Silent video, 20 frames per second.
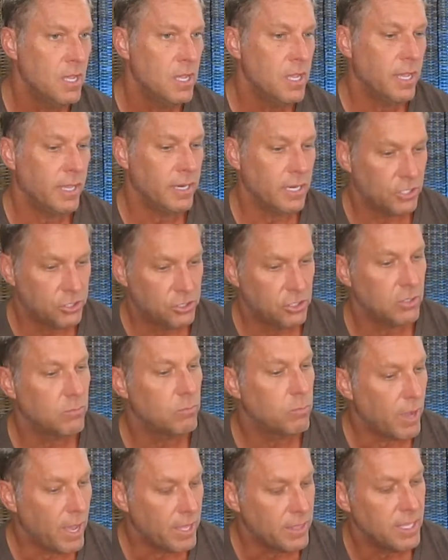And it
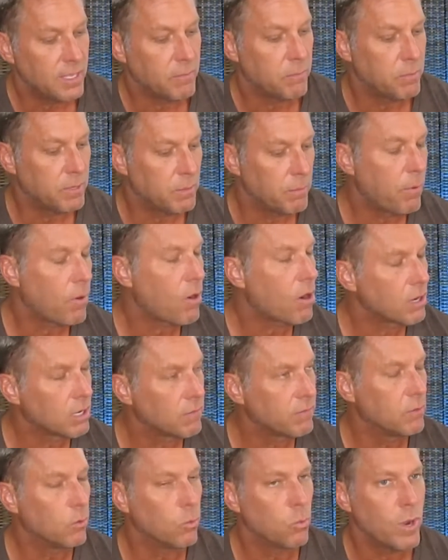should, I think, be part
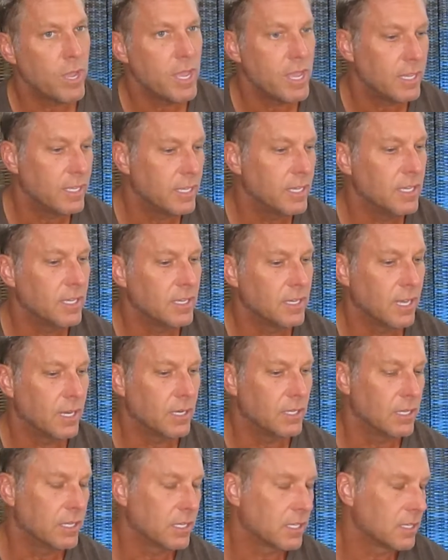of the weighing in
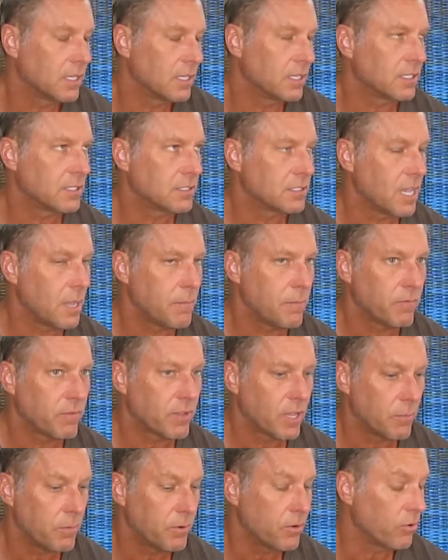on the, the type of
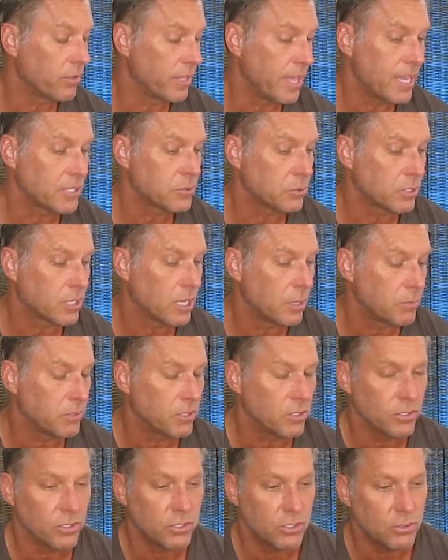company or the actual company that
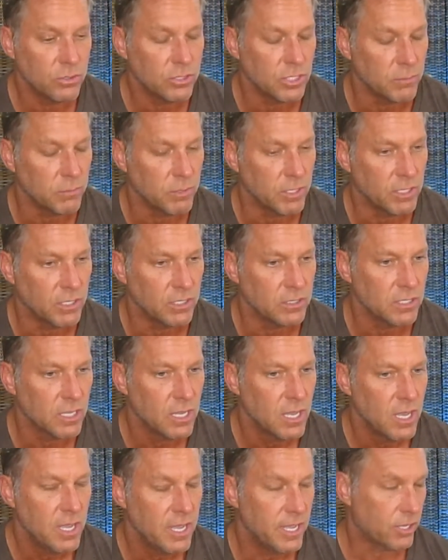you're using because
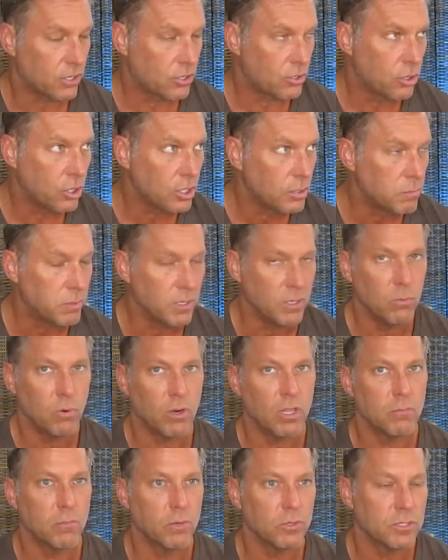it could be one
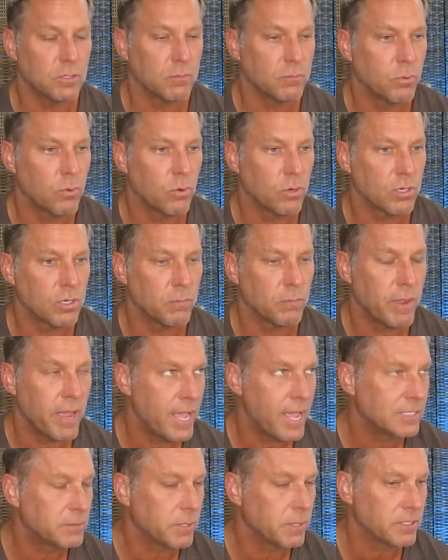of the most important
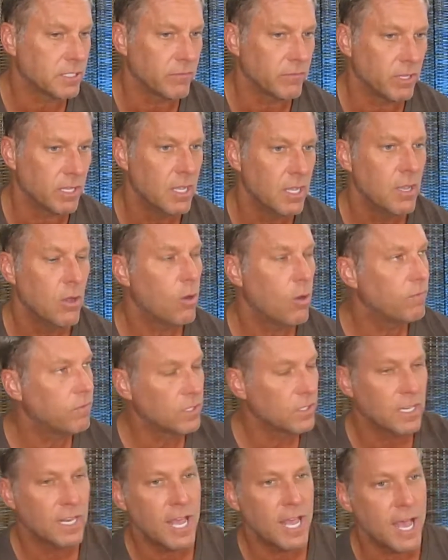aspects of it.
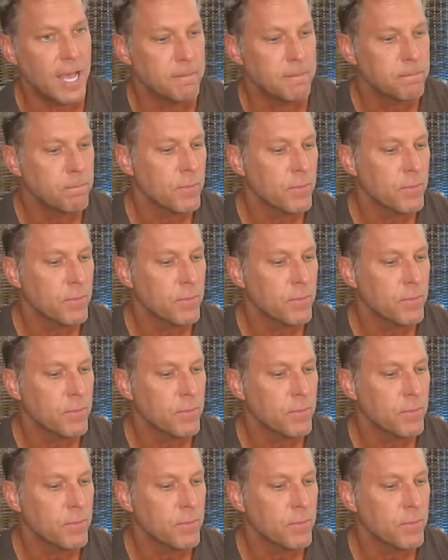Hopefully not.